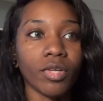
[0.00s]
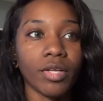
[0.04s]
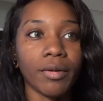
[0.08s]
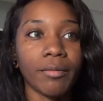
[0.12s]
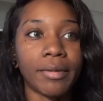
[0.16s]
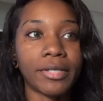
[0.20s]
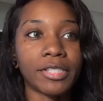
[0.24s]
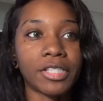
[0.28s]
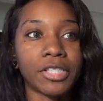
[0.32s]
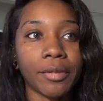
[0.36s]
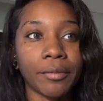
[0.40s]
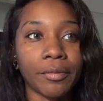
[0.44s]

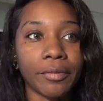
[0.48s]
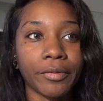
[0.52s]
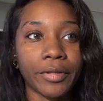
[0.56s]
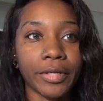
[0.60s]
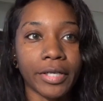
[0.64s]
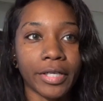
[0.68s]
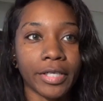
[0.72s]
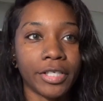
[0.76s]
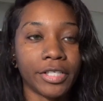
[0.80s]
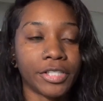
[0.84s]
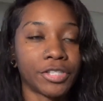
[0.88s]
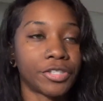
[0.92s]
my shampoo and
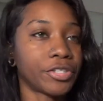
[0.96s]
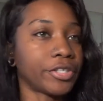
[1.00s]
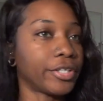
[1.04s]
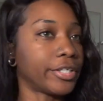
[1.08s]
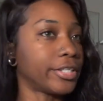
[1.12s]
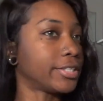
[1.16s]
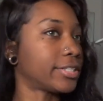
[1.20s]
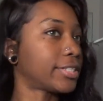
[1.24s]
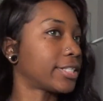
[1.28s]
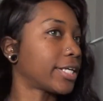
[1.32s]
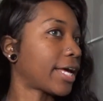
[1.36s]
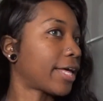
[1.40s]
conditioner
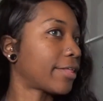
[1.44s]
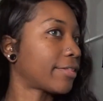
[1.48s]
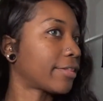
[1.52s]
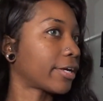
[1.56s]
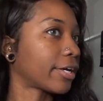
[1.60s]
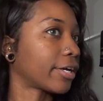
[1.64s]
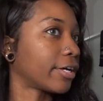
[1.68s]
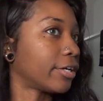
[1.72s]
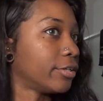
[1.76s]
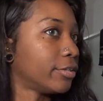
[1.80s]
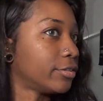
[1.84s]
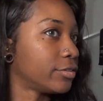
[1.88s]
and see how
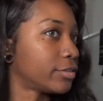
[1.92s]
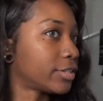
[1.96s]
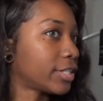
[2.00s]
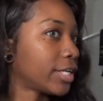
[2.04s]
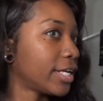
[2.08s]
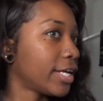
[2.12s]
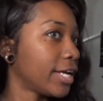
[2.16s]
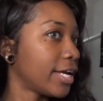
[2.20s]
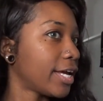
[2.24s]
that goes.